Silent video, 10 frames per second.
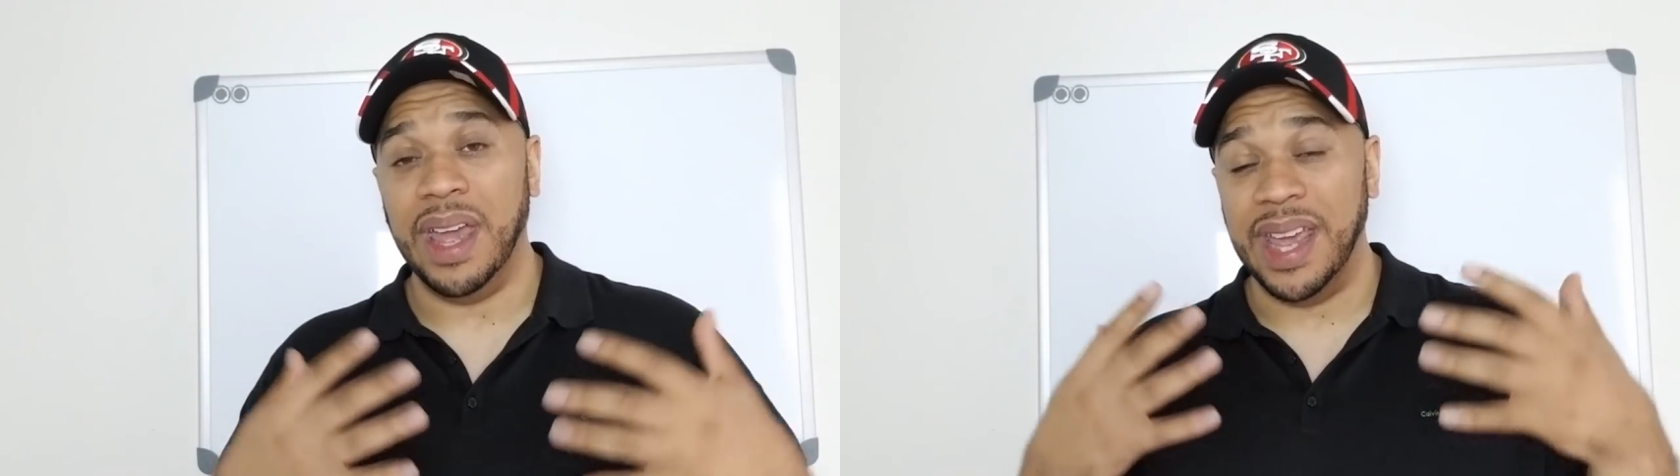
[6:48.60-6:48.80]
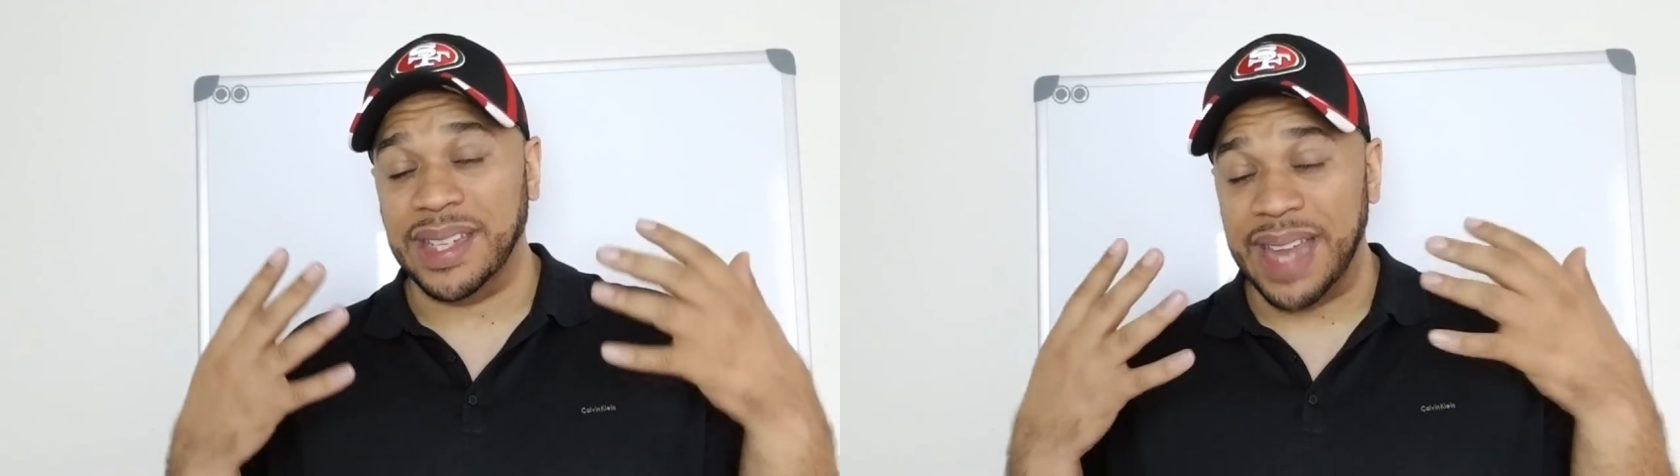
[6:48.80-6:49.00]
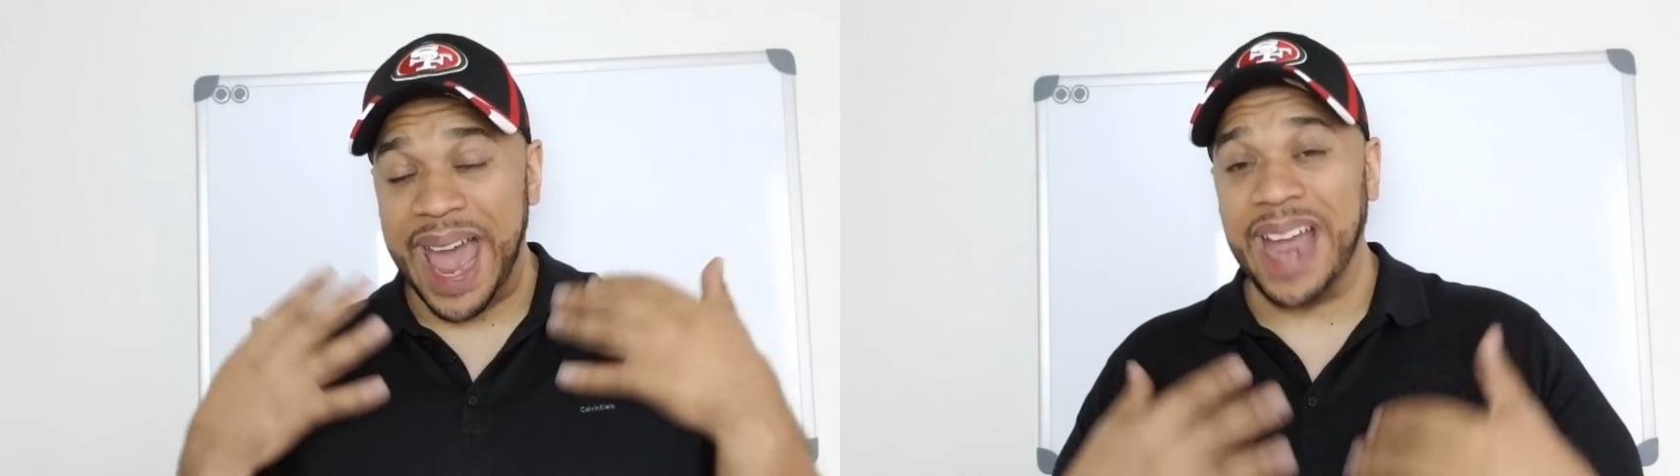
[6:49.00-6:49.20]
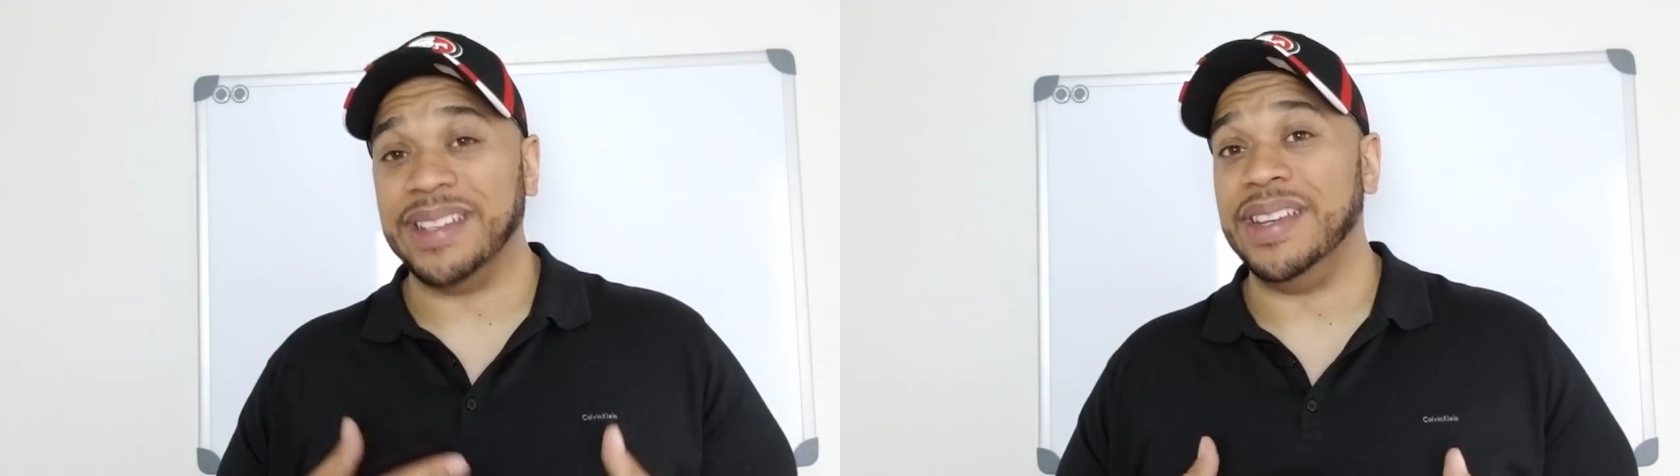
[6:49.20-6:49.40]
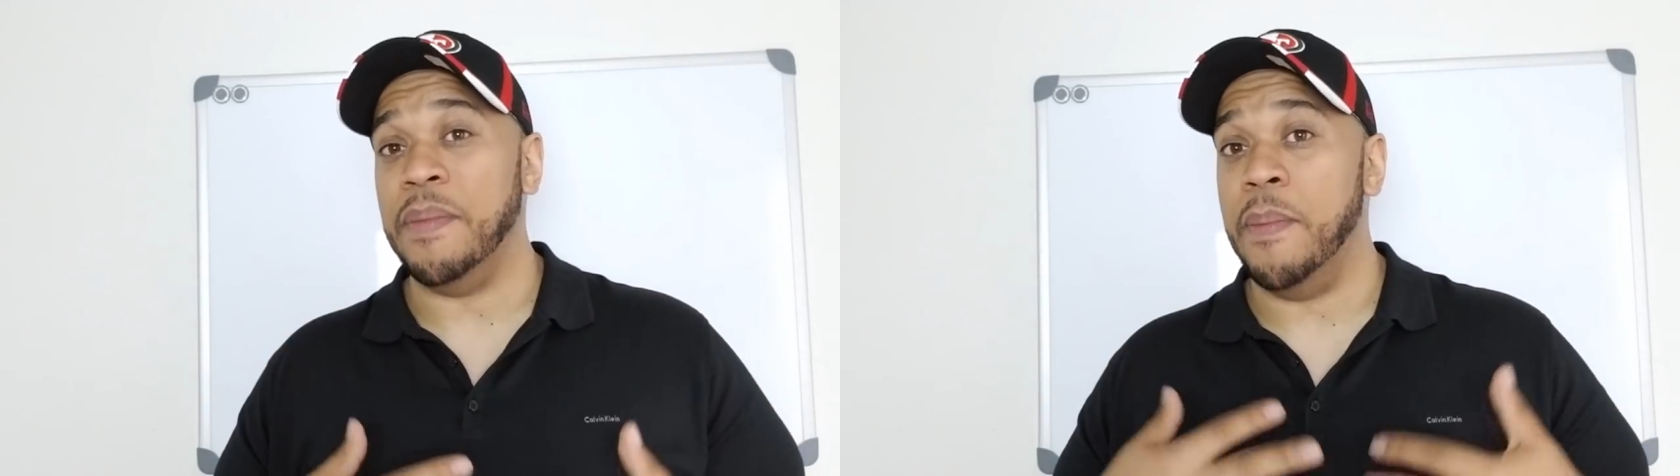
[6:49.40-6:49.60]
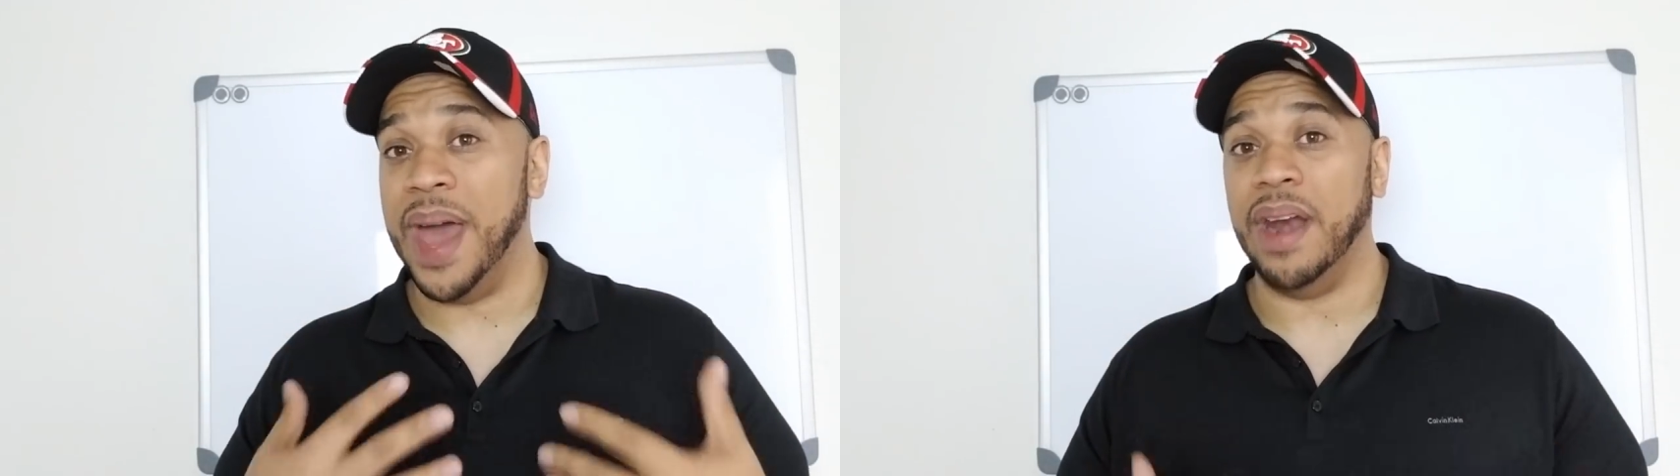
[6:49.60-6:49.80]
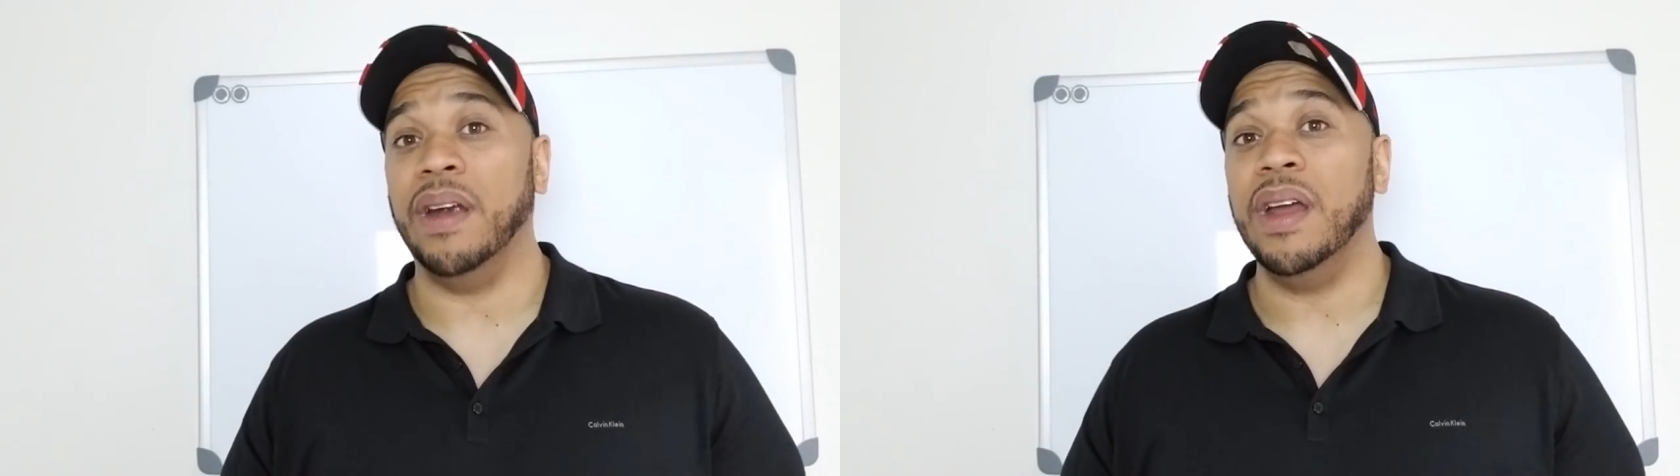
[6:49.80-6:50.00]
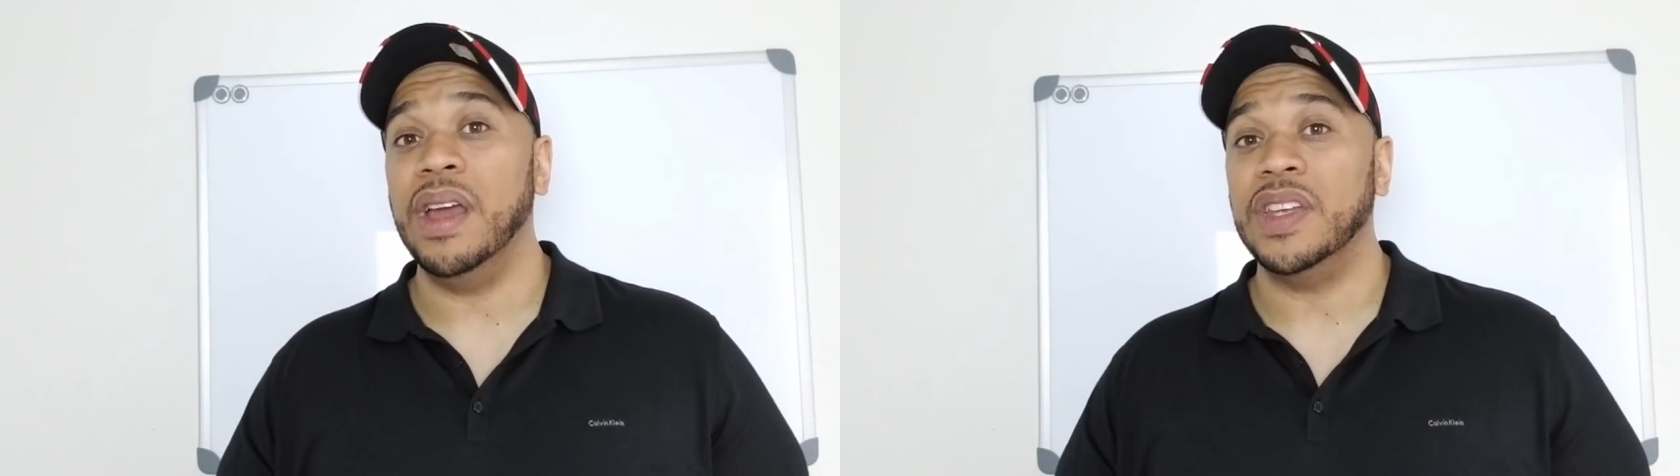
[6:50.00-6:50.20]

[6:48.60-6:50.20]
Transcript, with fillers: is actually better.